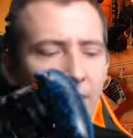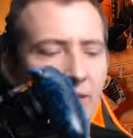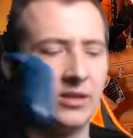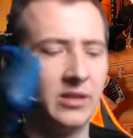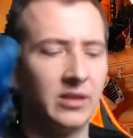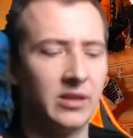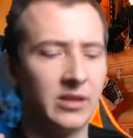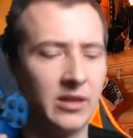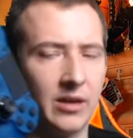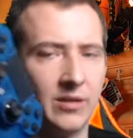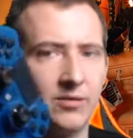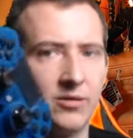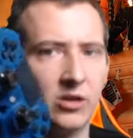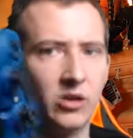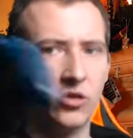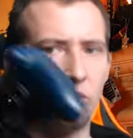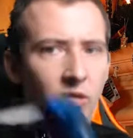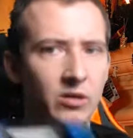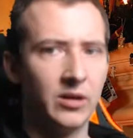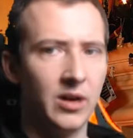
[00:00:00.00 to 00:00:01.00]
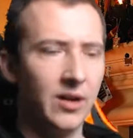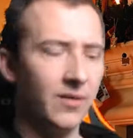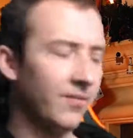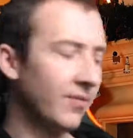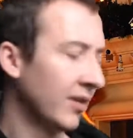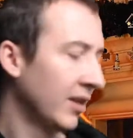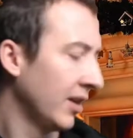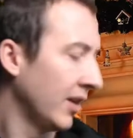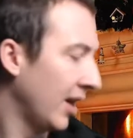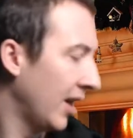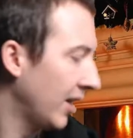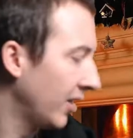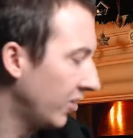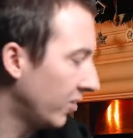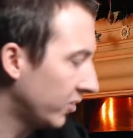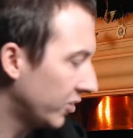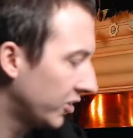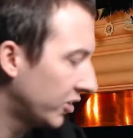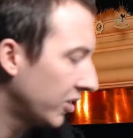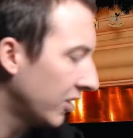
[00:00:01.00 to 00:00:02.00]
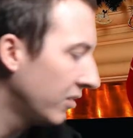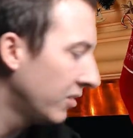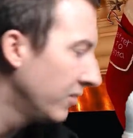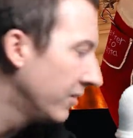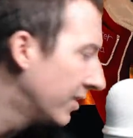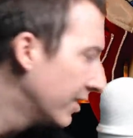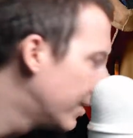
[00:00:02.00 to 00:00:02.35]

is the Scuf controller. And also the